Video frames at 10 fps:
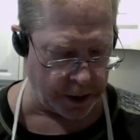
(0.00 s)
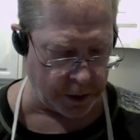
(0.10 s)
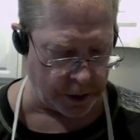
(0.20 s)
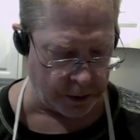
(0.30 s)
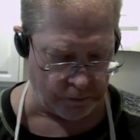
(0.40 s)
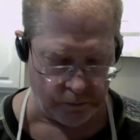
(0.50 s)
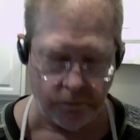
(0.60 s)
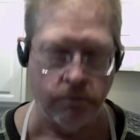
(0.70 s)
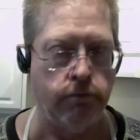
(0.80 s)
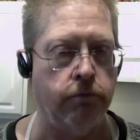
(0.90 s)
just
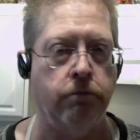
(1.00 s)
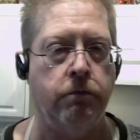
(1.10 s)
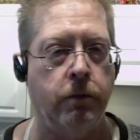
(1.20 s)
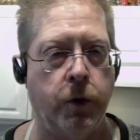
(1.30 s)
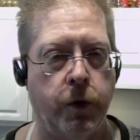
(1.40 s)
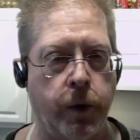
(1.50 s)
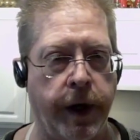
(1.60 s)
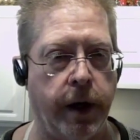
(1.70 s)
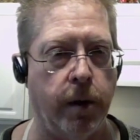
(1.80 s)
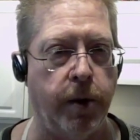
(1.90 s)

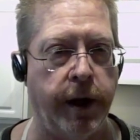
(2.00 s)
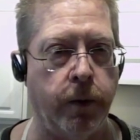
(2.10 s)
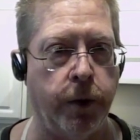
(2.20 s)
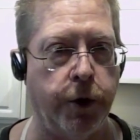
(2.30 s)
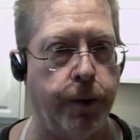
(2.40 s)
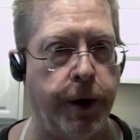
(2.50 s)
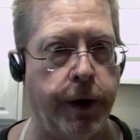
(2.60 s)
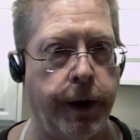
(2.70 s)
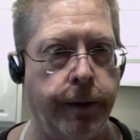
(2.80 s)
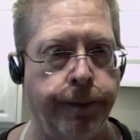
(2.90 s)
drain into the plate and we should be good.